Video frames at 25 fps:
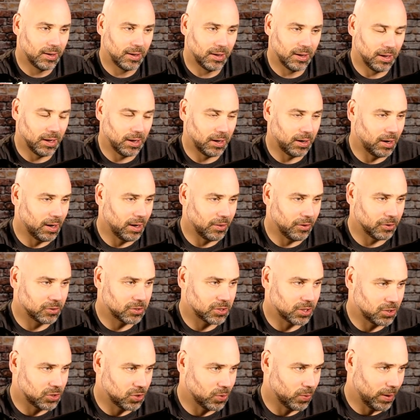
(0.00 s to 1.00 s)
Another
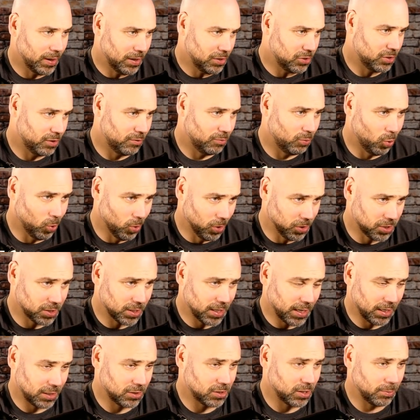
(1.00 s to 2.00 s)
situation of Morris
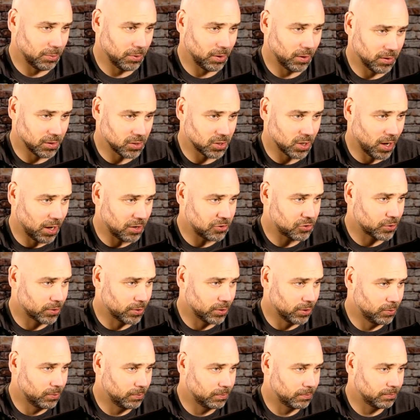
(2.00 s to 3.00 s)
saying something that's not true.